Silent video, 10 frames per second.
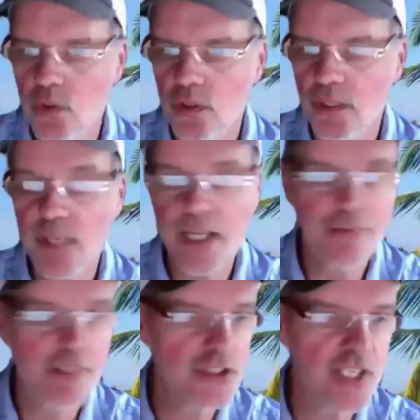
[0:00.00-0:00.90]
And we had
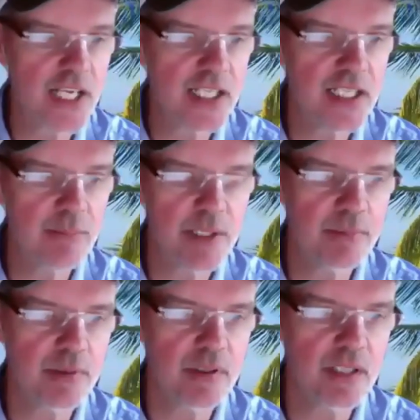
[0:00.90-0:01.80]
388
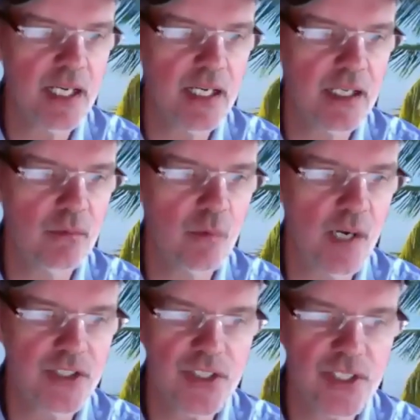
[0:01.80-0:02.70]
people watch
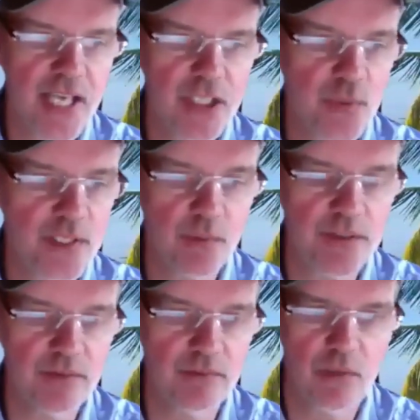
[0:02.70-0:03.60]
this last week with
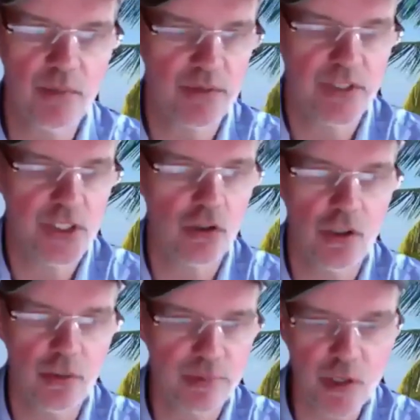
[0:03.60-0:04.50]
almost zero
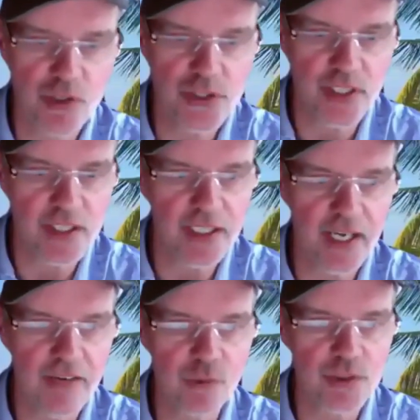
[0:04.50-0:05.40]
promotion. I think
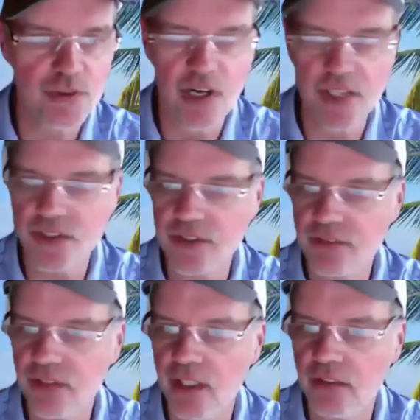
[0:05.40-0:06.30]
afterwards, Rodger,
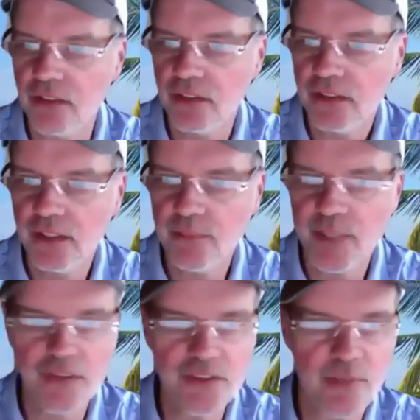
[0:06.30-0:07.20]

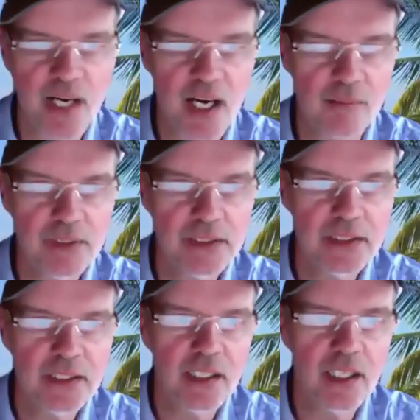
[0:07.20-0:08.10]
emailed his mom
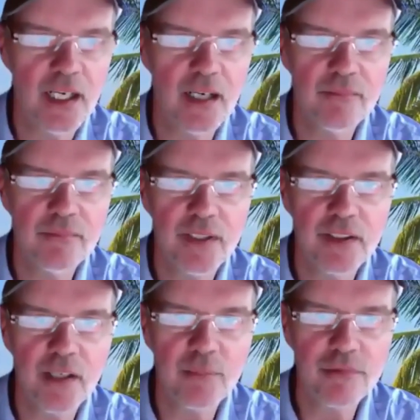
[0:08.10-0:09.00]
and a
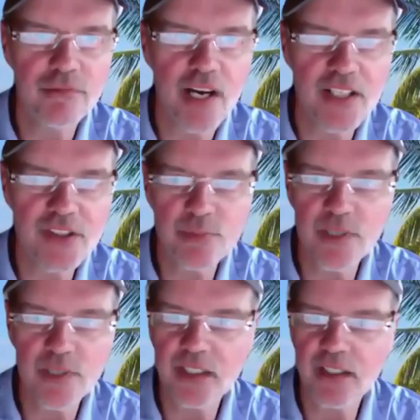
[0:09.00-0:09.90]
couple friends,
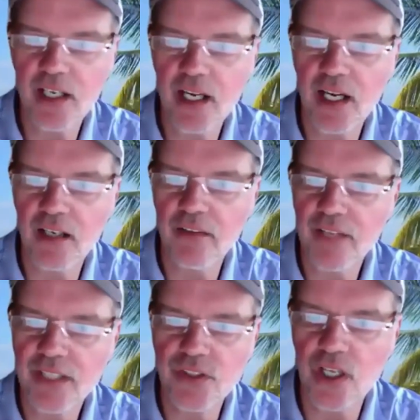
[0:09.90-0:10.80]
but
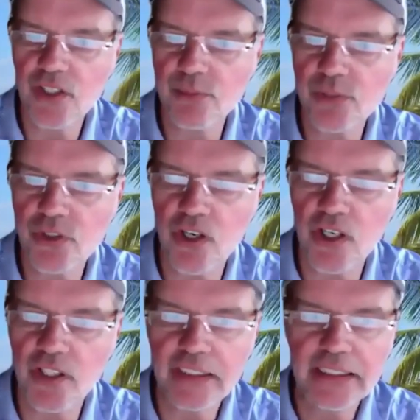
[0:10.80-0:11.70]
that's an awesome start.